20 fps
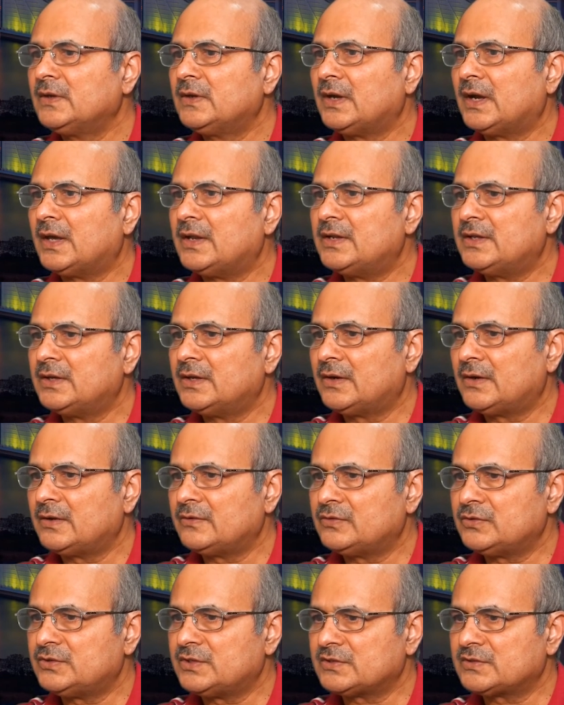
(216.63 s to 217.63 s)
And here,
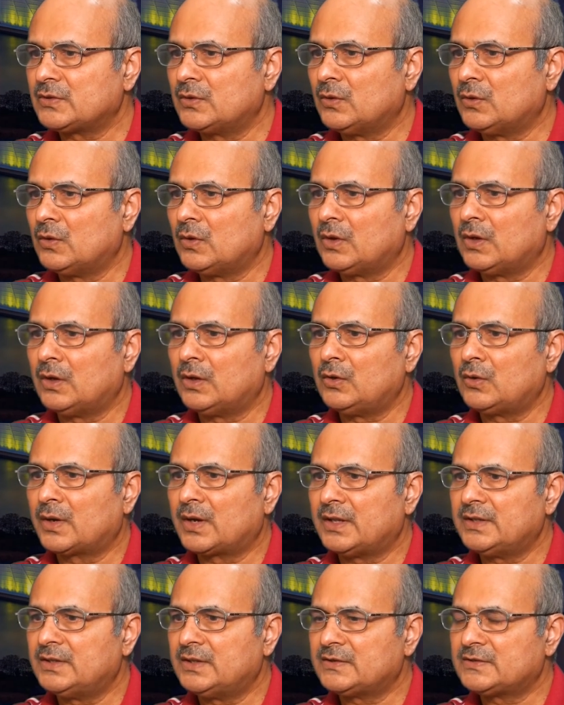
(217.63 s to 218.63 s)
if you just go uh, look
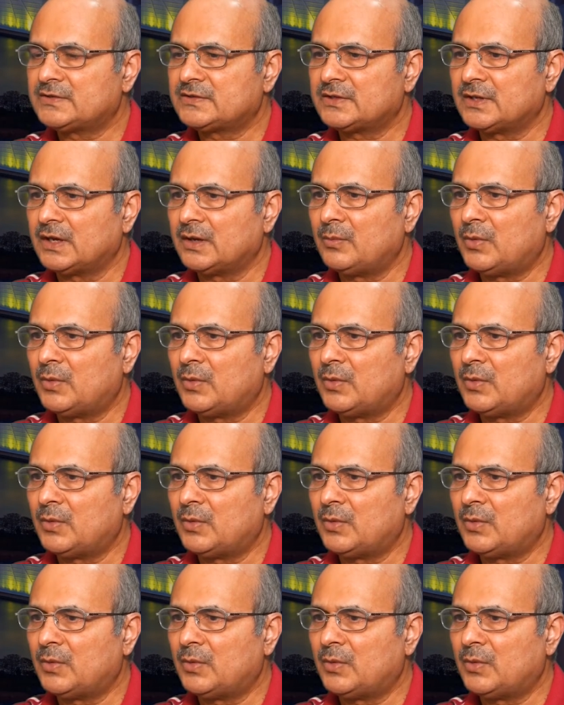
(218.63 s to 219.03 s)
at this uh,